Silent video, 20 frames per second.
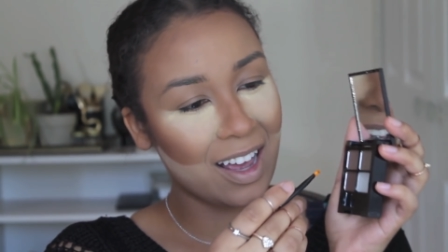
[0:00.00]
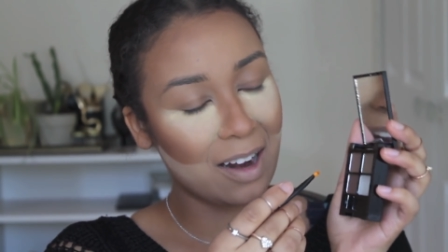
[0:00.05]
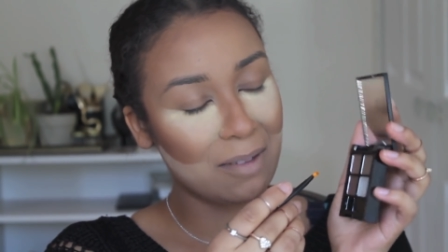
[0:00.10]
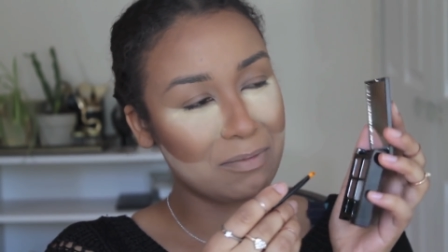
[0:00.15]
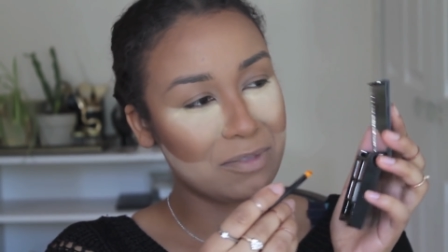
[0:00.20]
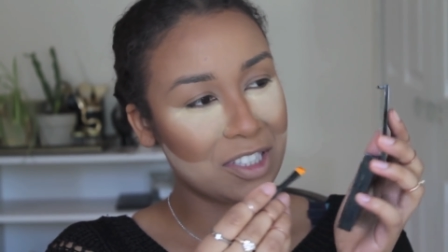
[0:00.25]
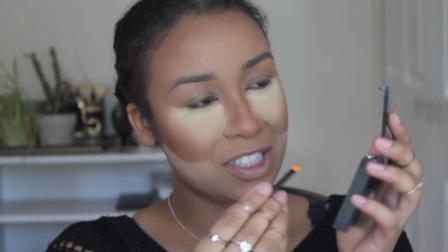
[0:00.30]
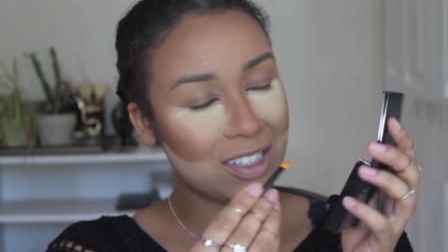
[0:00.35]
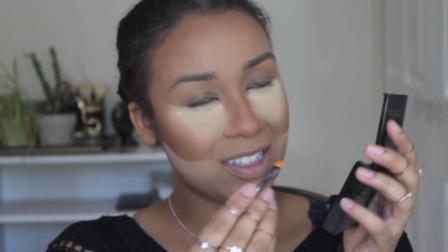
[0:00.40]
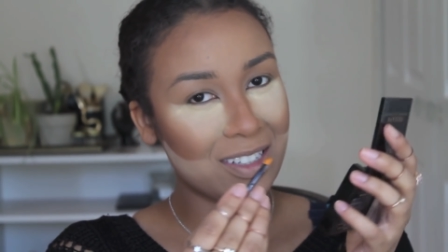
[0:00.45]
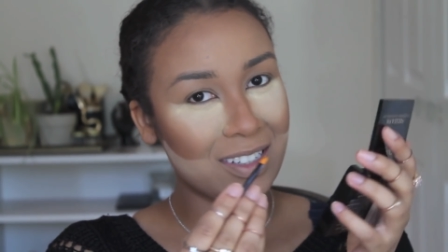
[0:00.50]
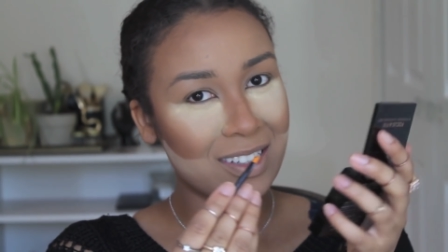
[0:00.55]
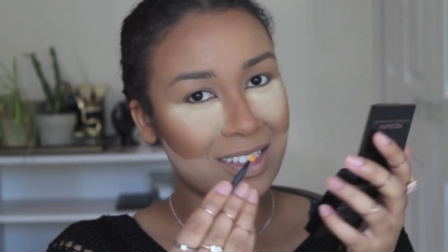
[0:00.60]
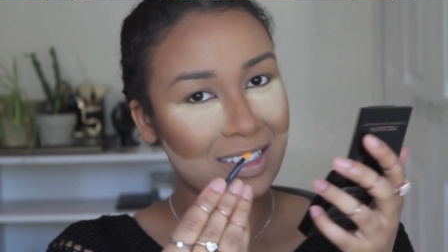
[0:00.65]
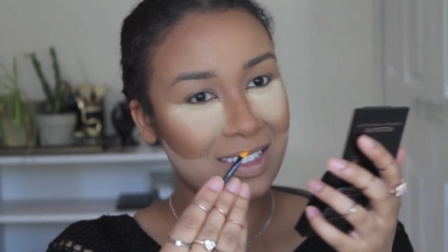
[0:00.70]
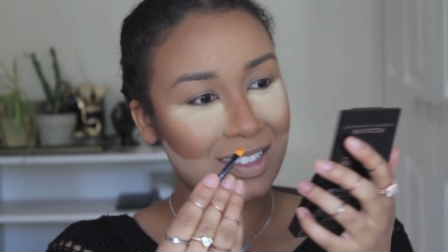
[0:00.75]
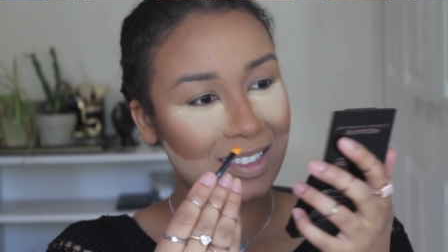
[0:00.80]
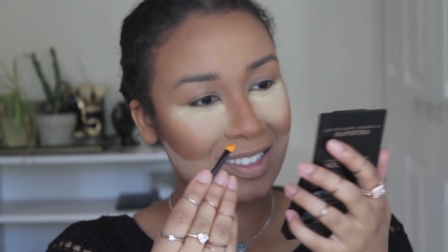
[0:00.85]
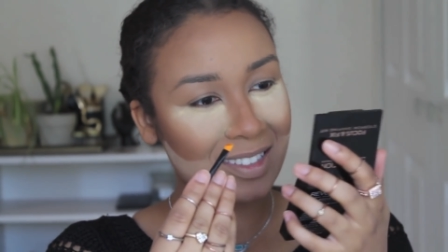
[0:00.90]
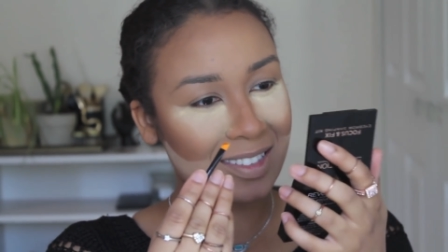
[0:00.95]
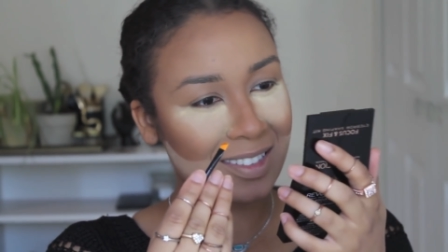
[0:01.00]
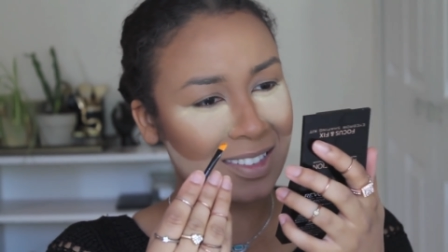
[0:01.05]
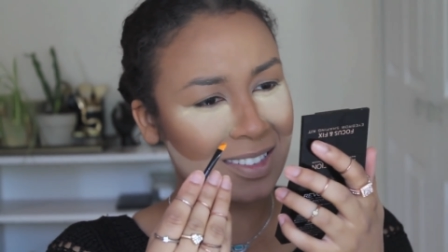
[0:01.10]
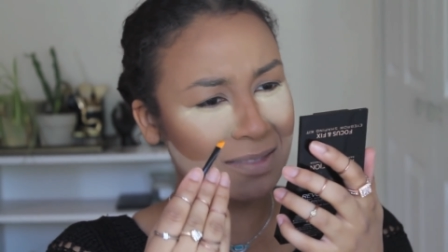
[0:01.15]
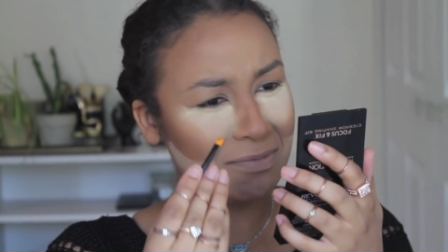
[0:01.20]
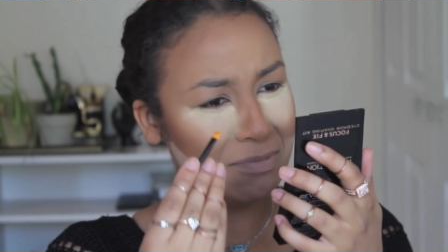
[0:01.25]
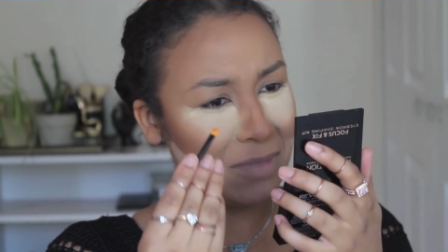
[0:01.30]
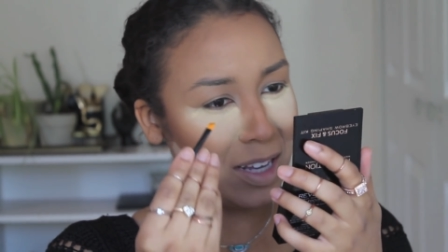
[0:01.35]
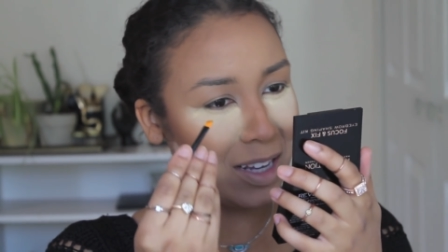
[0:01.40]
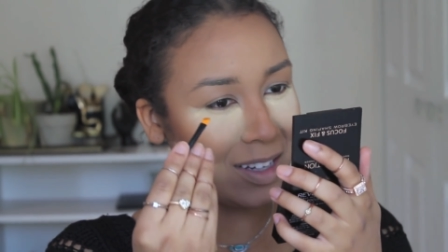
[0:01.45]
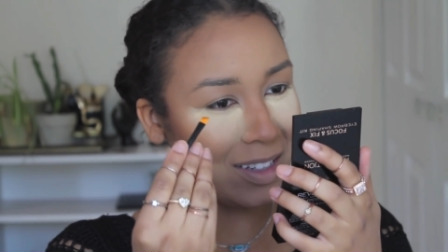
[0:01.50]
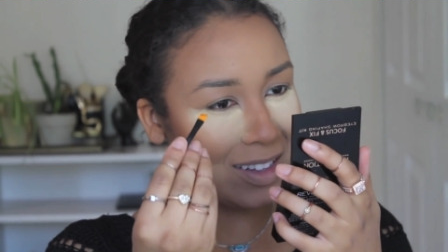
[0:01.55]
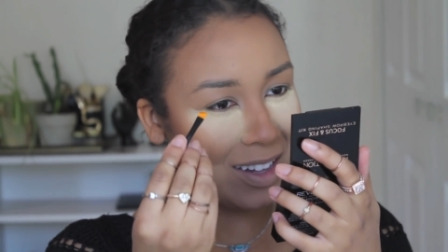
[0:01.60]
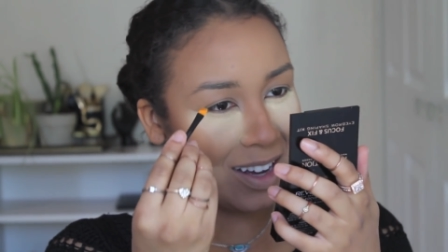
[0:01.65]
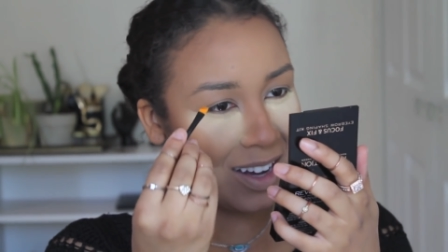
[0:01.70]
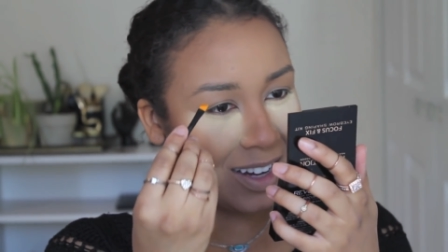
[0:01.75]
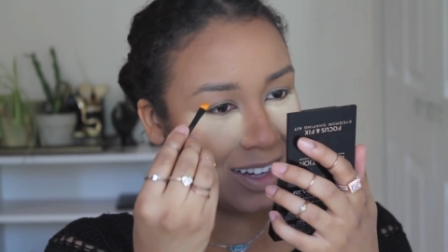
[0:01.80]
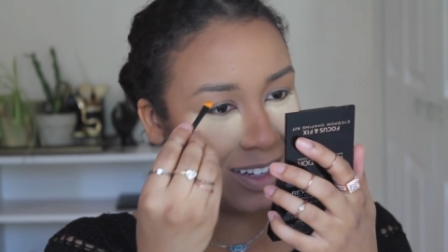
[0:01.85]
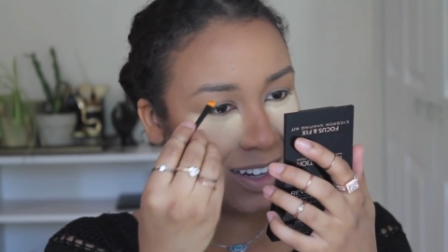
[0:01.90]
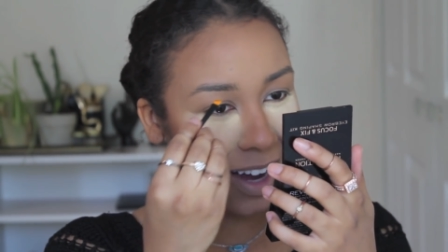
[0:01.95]
And I'm just gonna make a
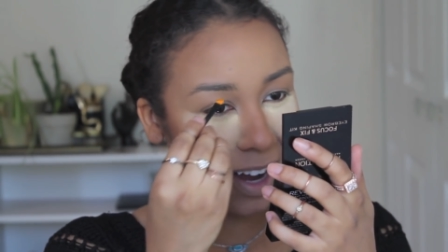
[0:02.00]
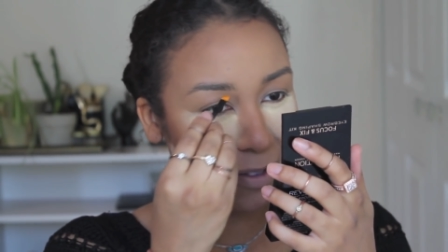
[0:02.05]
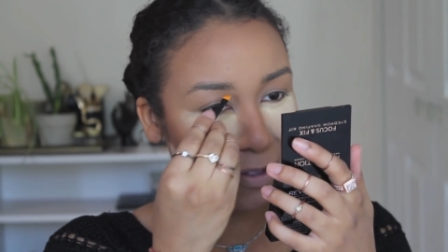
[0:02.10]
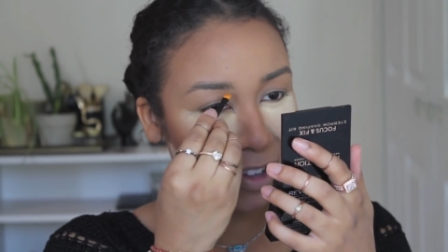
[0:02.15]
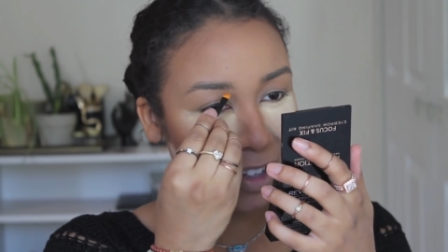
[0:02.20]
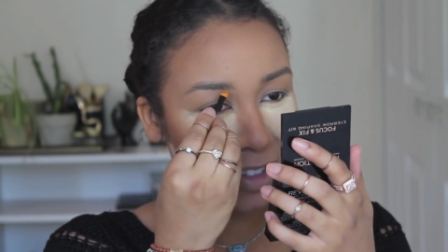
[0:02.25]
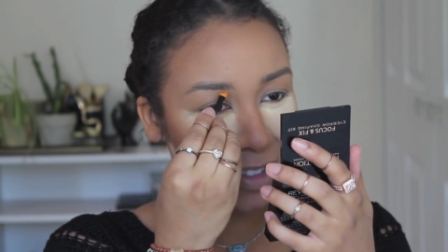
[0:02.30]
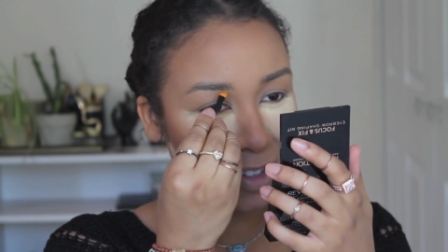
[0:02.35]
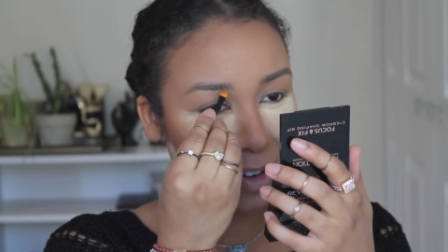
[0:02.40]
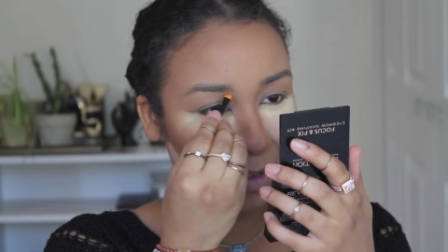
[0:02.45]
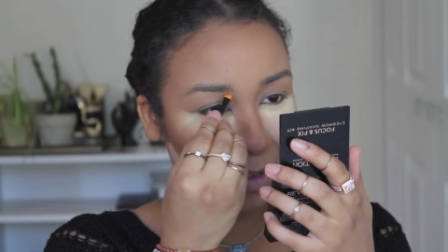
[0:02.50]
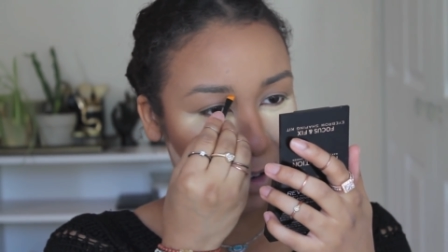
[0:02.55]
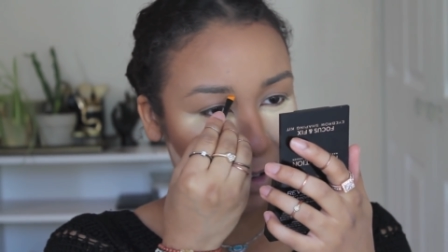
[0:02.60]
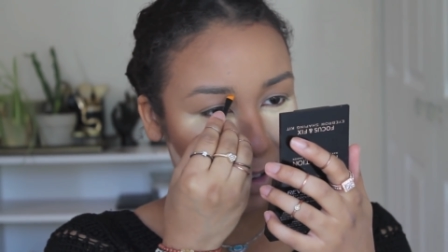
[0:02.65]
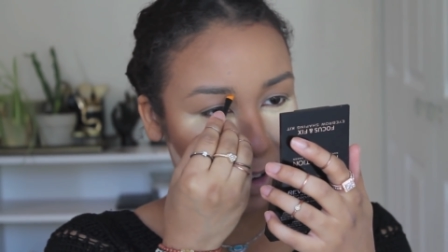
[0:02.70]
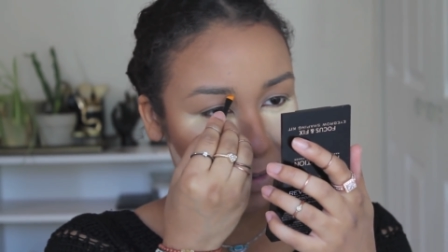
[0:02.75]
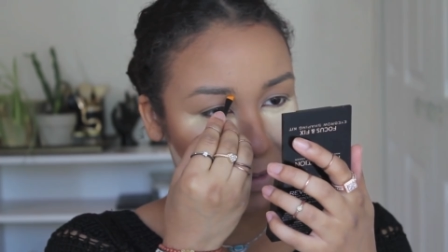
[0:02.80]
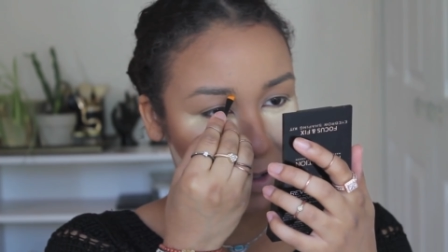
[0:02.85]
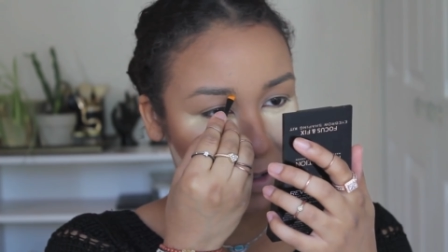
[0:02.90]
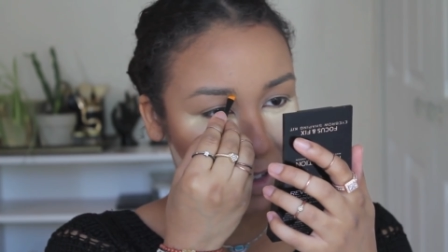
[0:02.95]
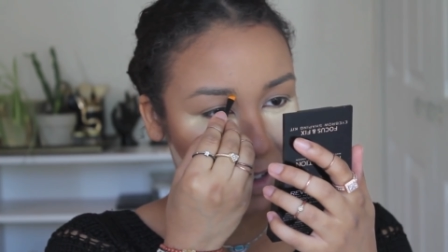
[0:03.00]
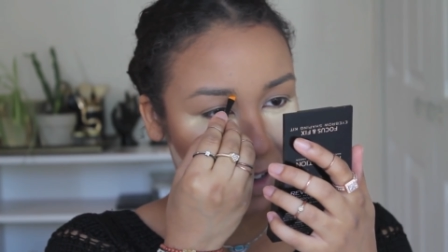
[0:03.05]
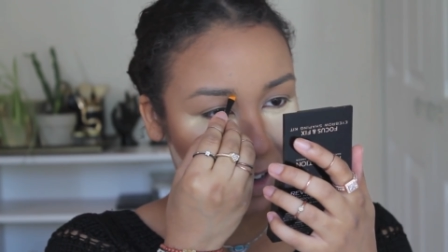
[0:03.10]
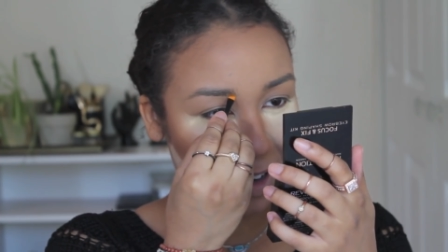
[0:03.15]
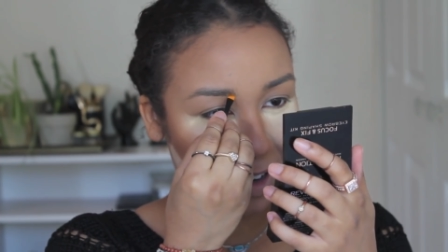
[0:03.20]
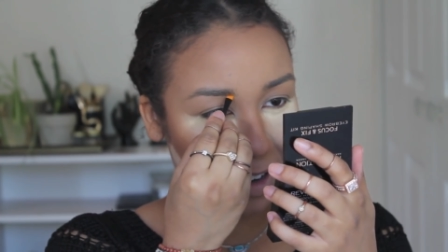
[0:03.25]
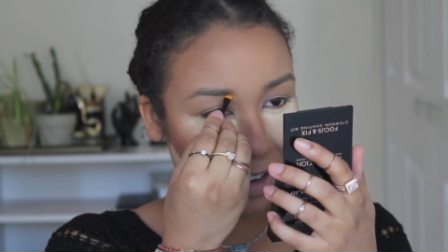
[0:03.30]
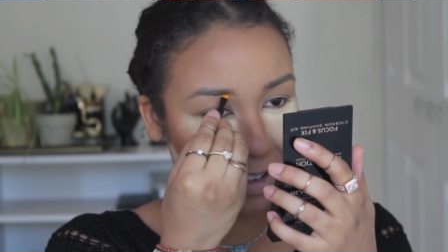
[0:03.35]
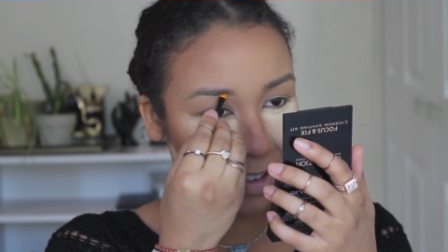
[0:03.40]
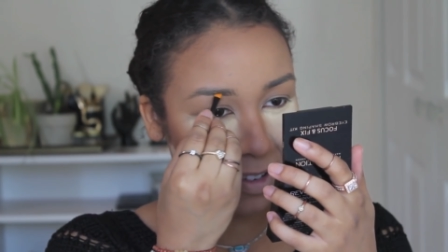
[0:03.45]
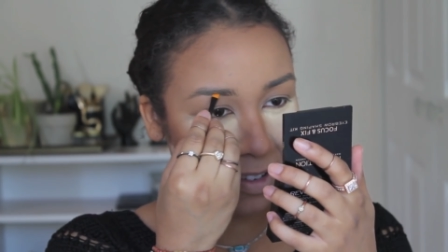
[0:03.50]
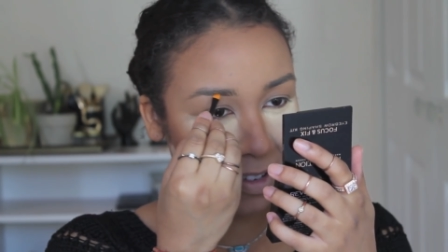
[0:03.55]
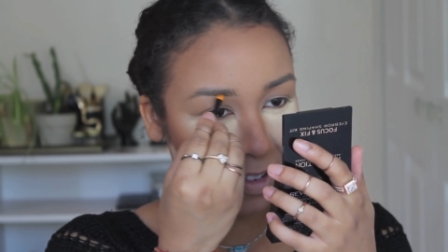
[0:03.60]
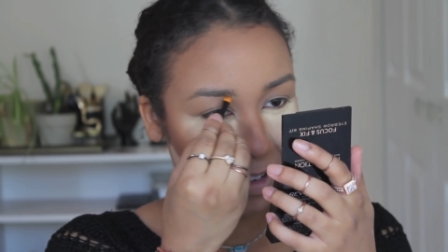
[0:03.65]
line. I really don't know what I'm doing right now.